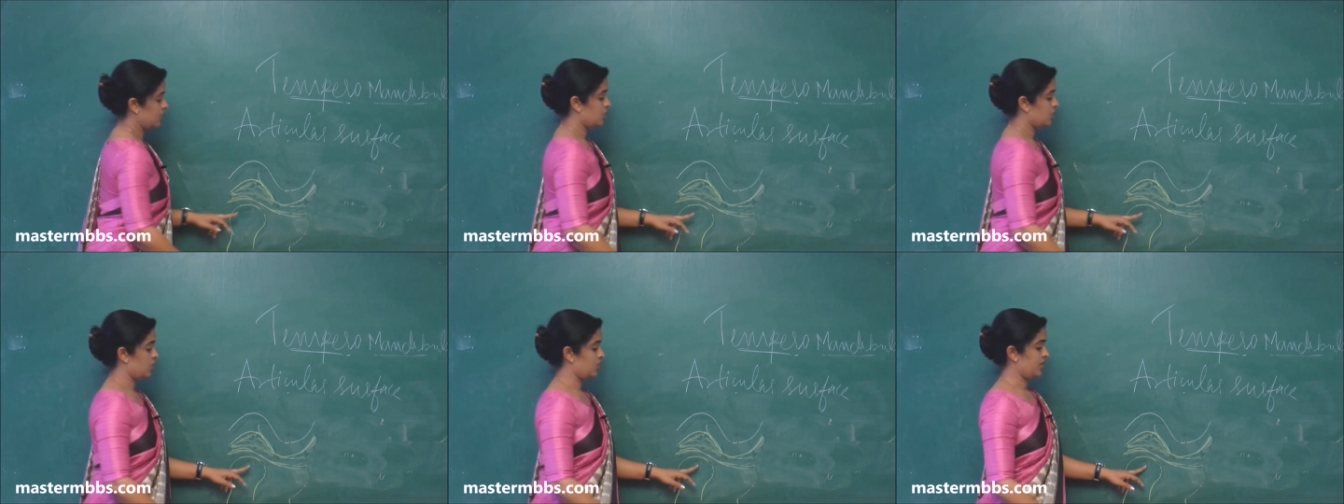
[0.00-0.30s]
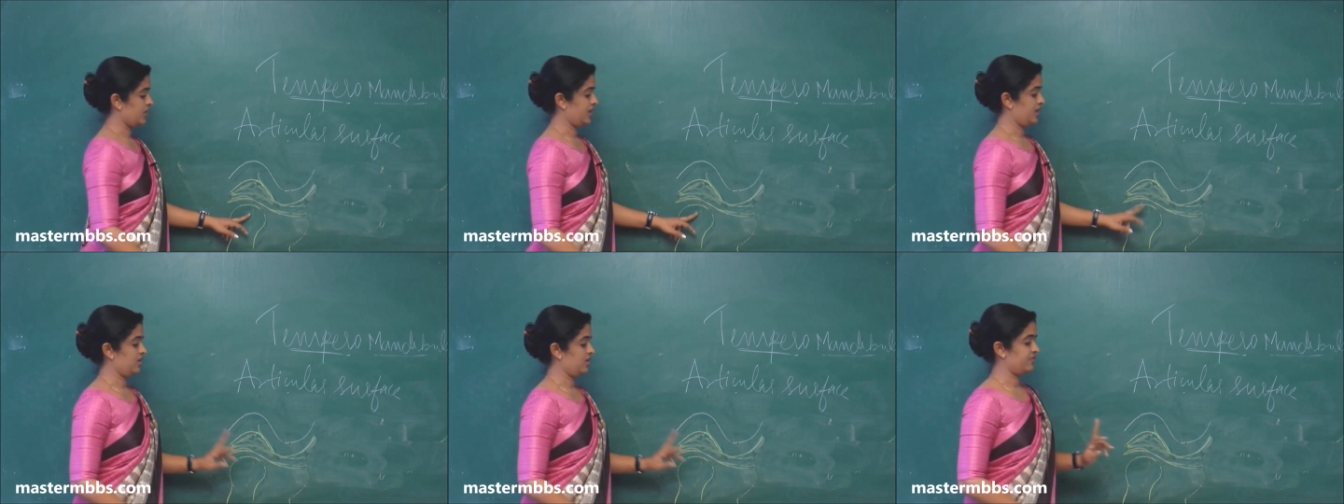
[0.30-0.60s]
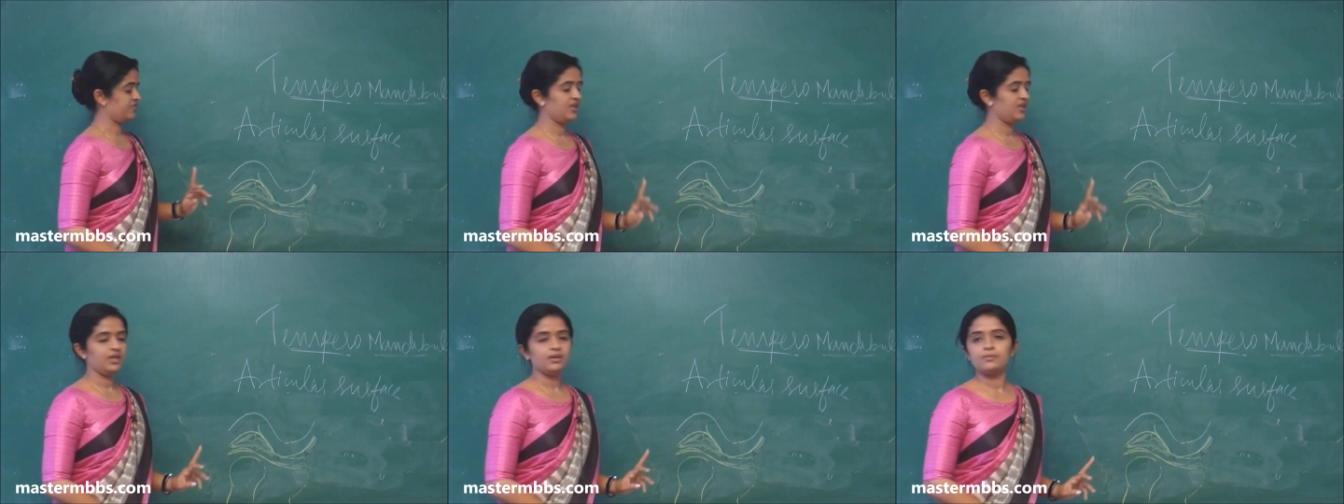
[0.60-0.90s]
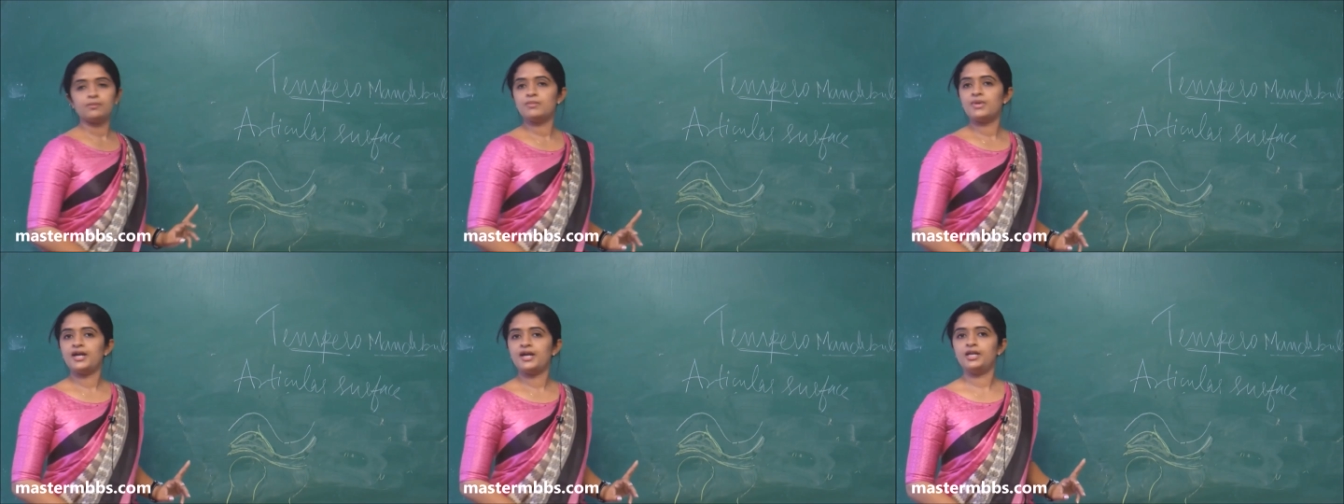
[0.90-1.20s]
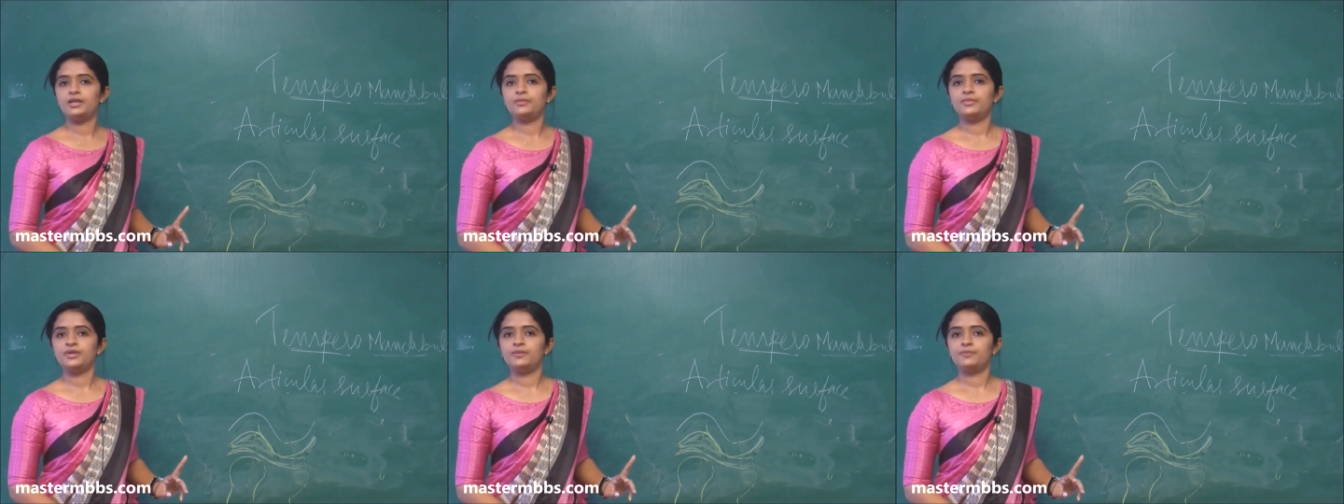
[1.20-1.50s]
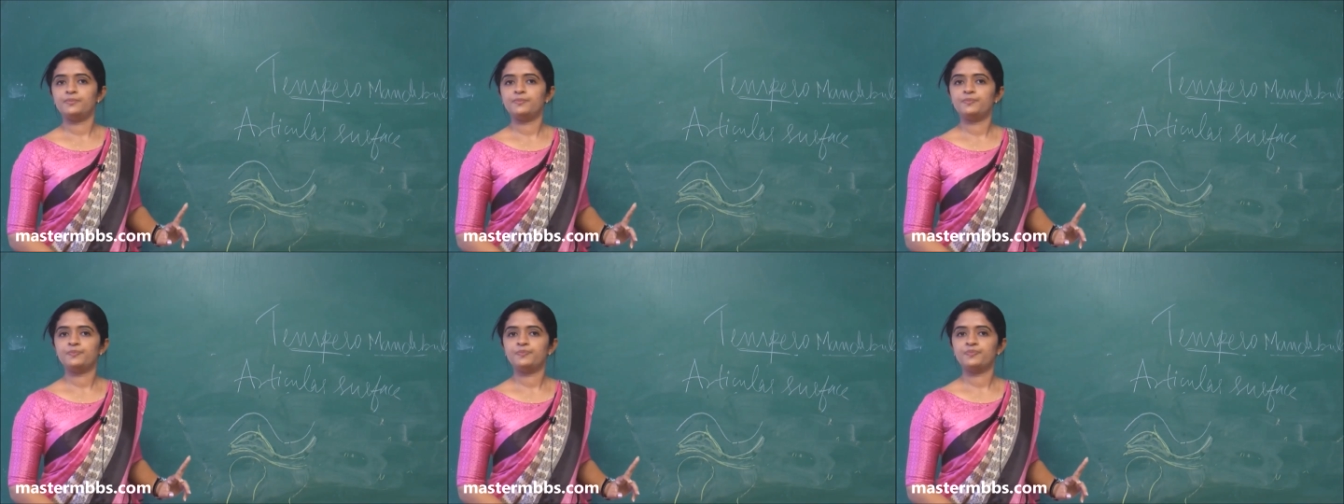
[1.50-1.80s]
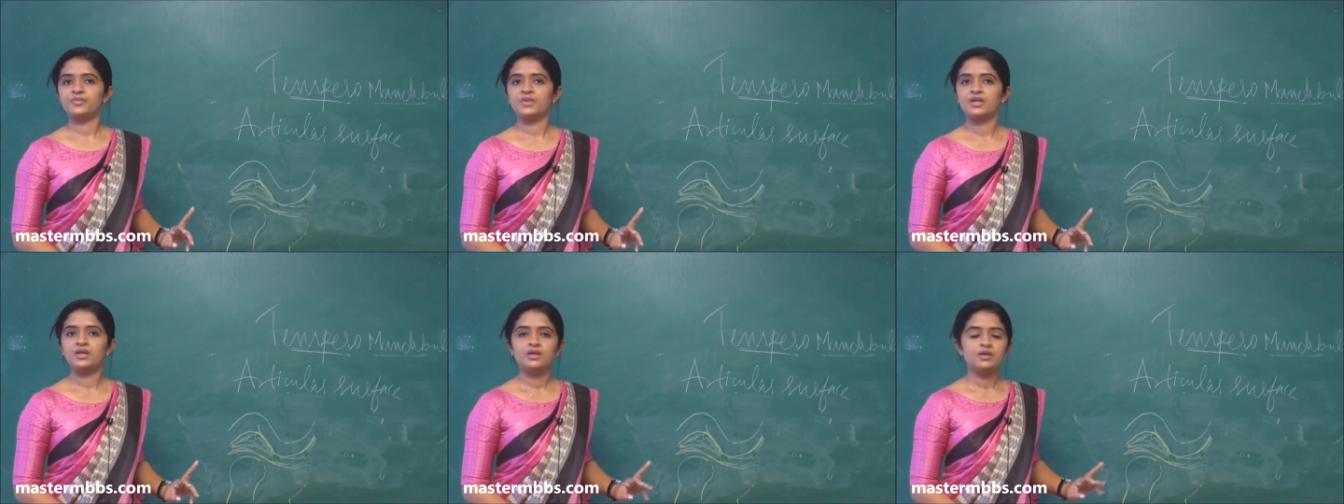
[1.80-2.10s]
condyle of the mandible.
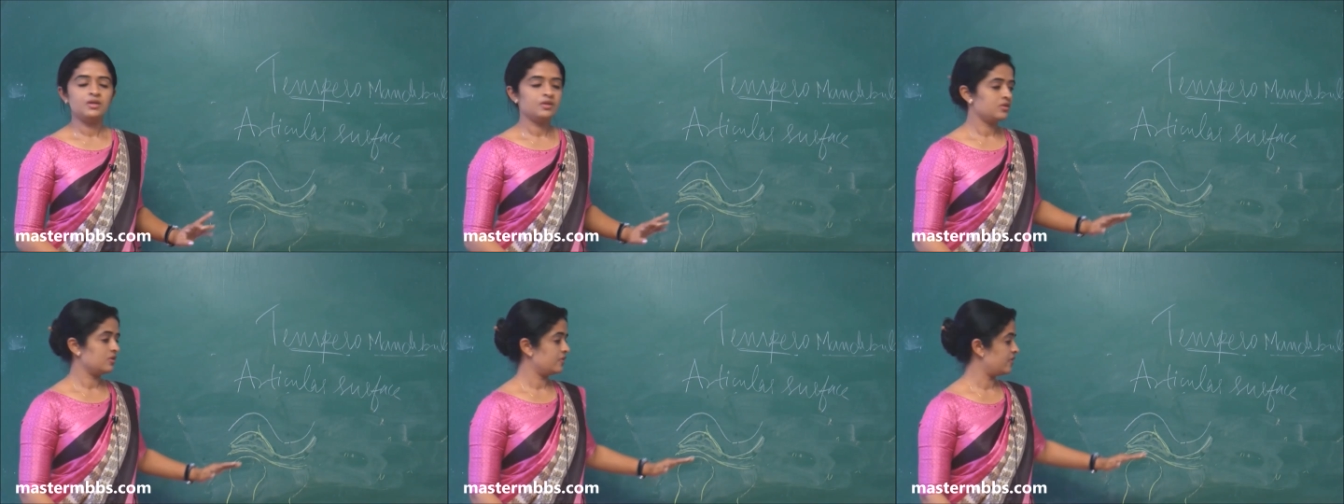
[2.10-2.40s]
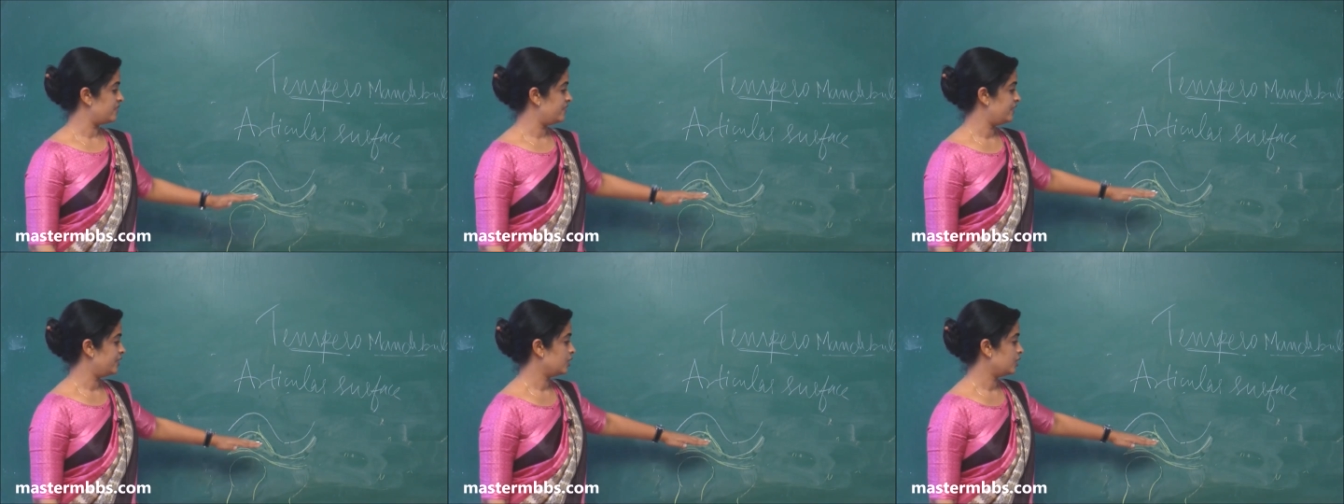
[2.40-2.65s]
So when we